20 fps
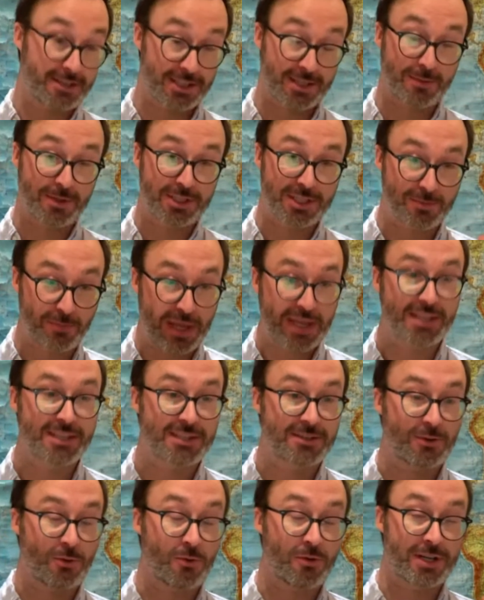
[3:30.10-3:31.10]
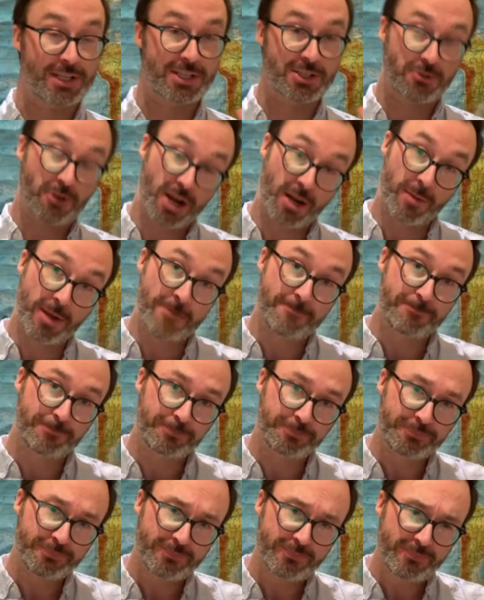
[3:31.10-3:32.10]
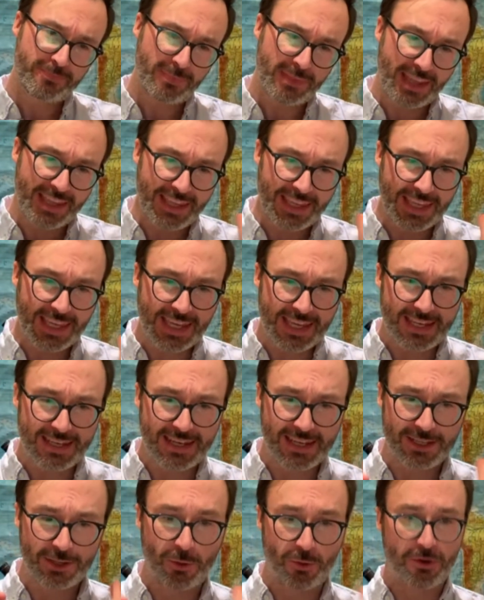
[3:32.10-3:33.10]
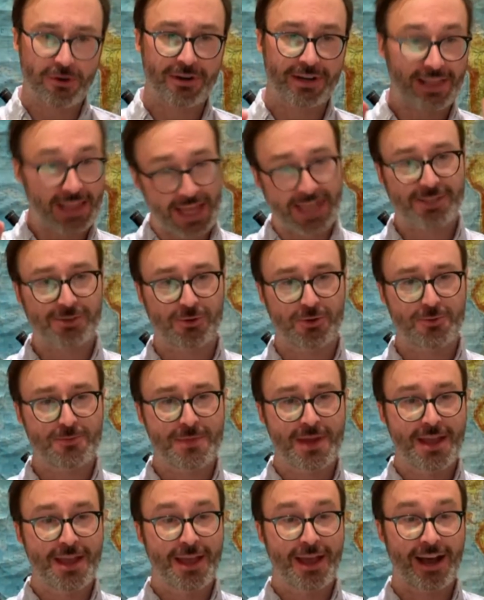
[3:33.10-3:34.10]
about space or astronomy in your classroom,